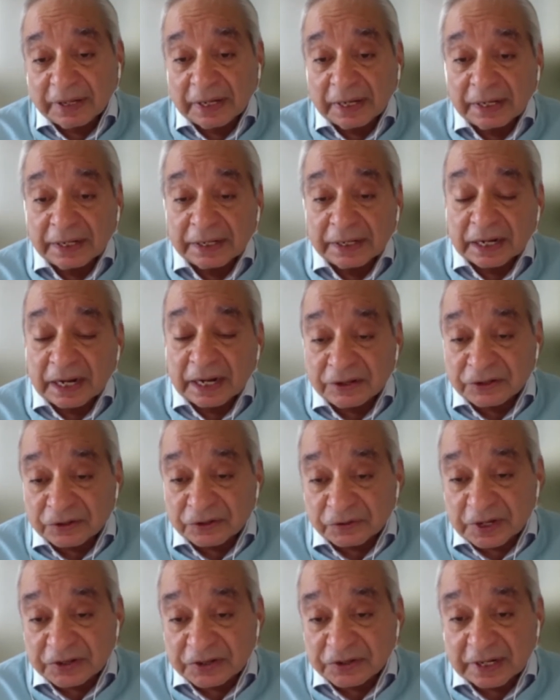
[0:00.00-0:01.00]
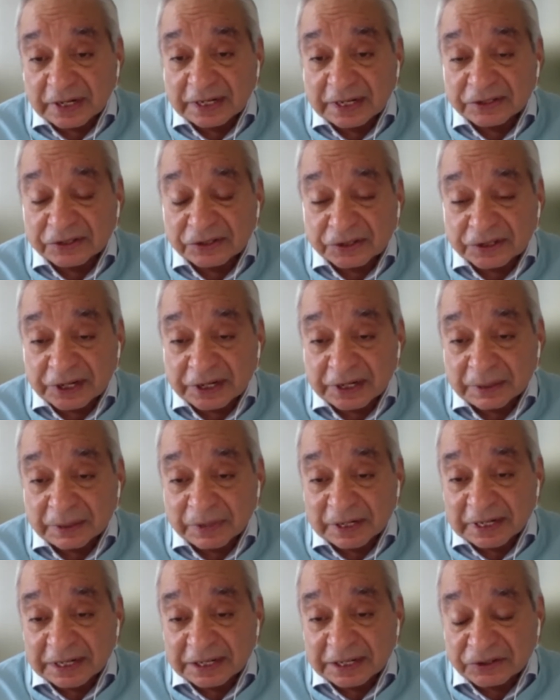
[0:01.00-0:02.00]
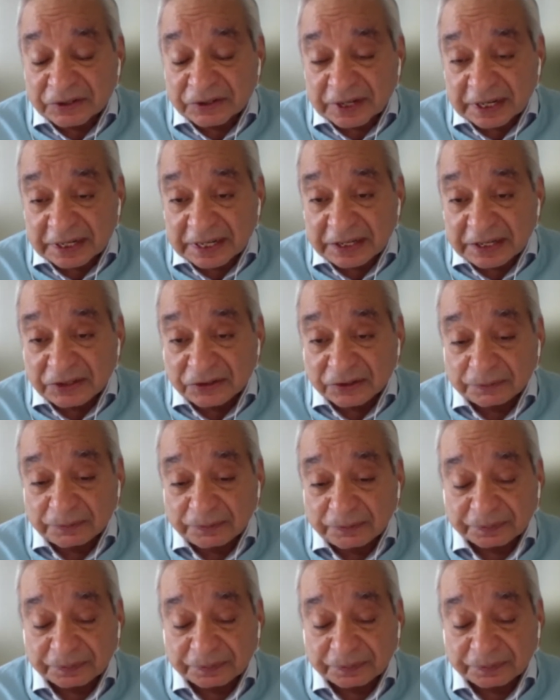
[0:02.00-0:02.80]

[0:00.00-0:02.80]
in conservation and sustainability studies.